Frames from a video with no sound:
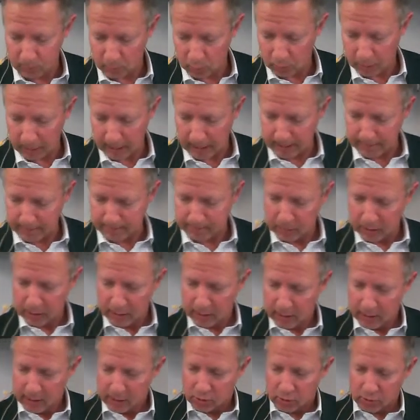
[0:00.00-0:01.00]
Okay,
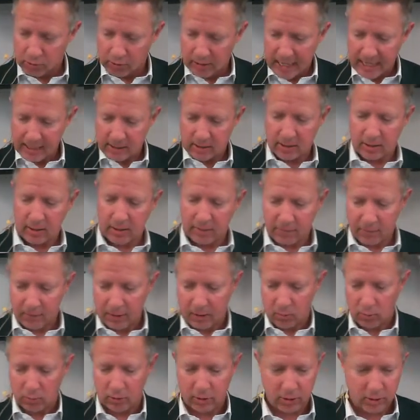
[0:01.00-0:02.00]
so that's the
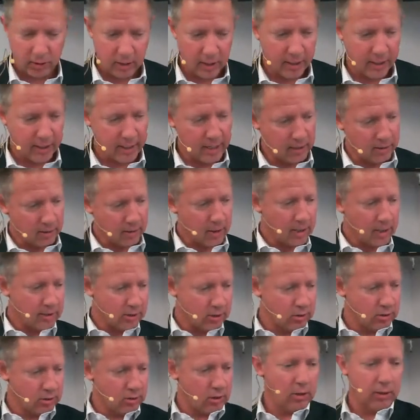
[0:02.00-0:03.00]
event we're studying, how God
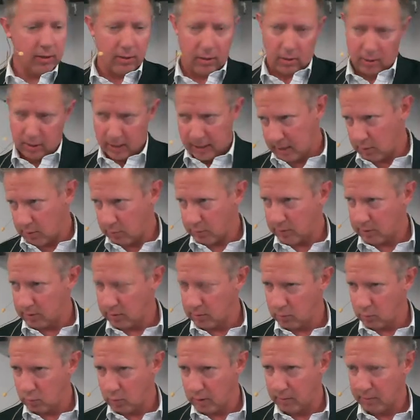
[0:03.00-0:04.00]
started all that with
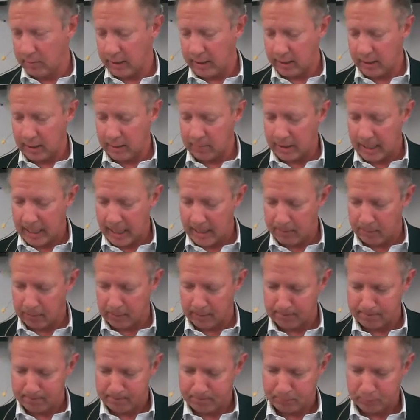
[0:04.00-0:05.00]
one man named
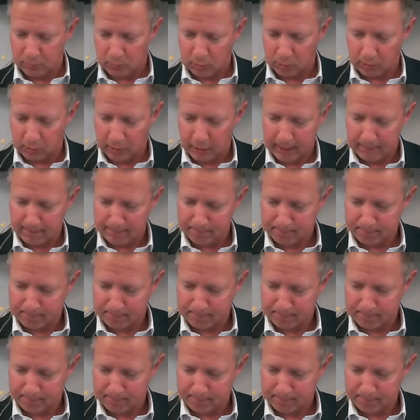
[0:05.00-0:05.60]
Abram. Okay,